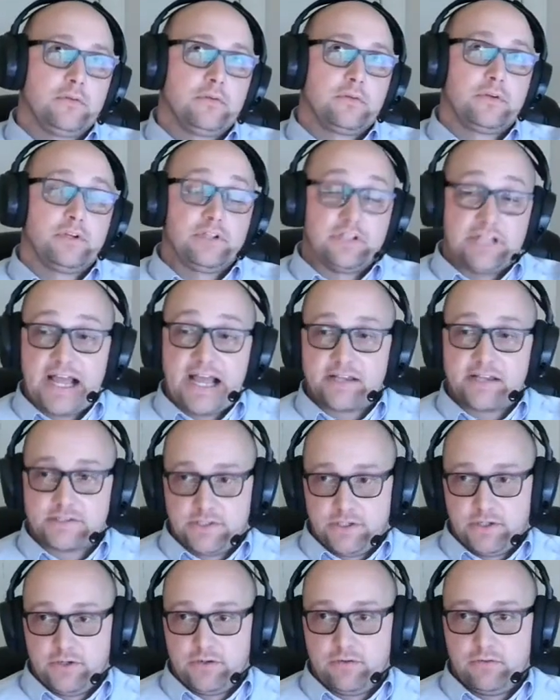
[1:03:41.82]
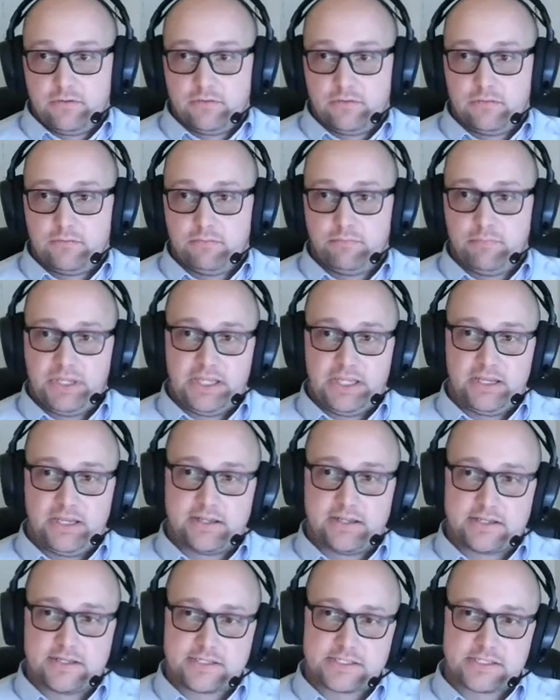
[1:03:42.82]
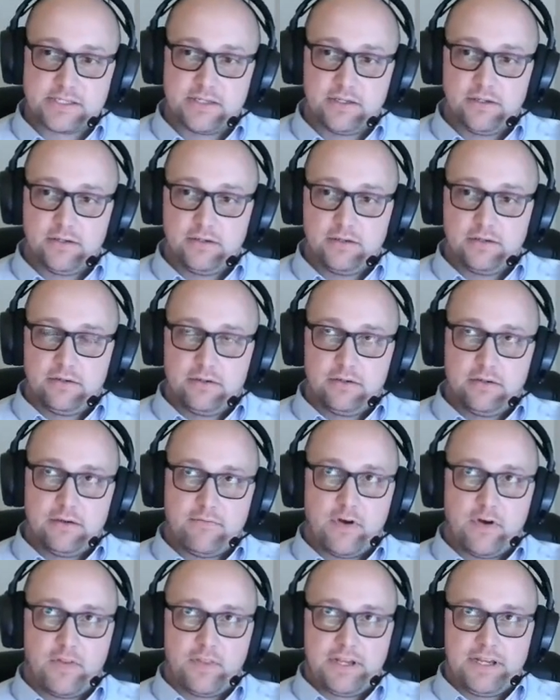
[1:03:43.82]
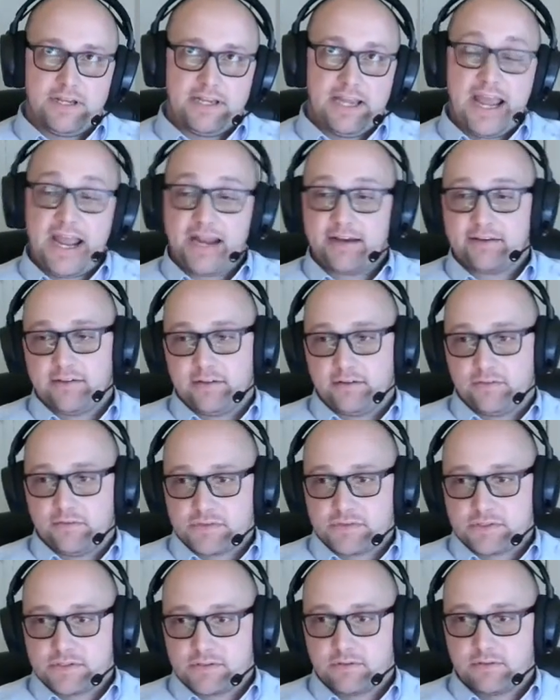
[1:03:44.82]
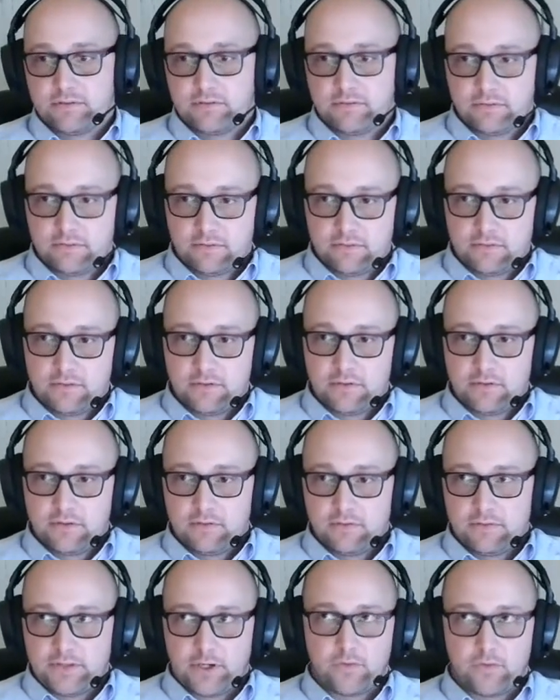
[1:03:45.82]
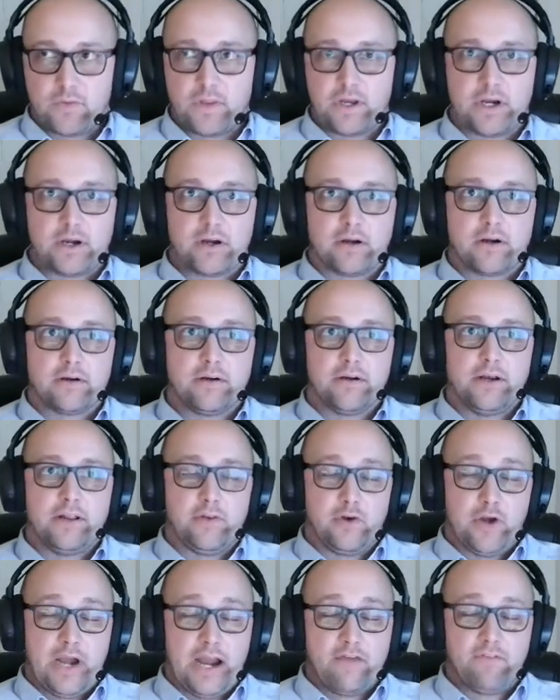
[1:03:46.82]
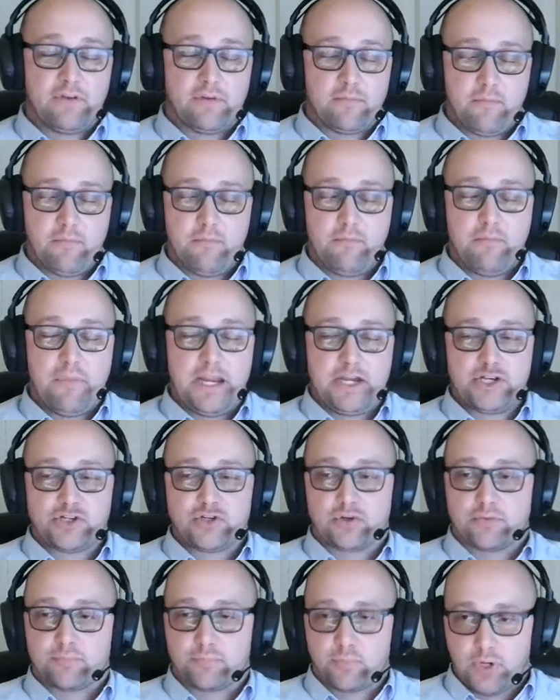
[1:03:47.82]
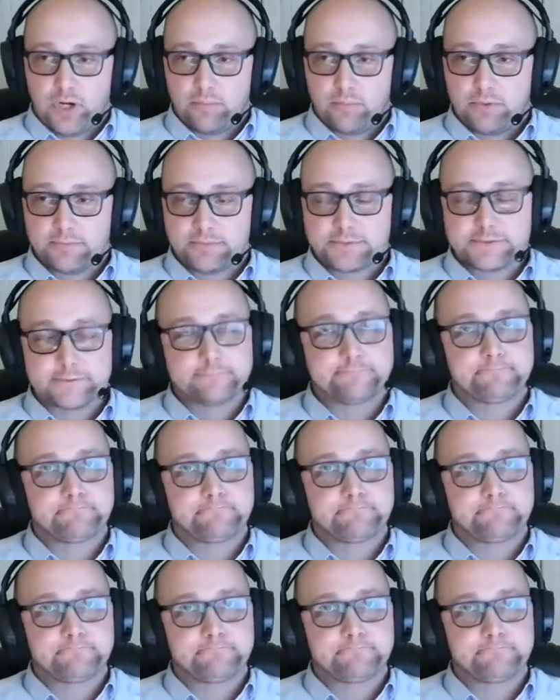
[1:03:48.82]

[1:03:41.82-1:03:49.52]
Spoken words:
Glasgow because of all the inactives that are there, and they're having major problems.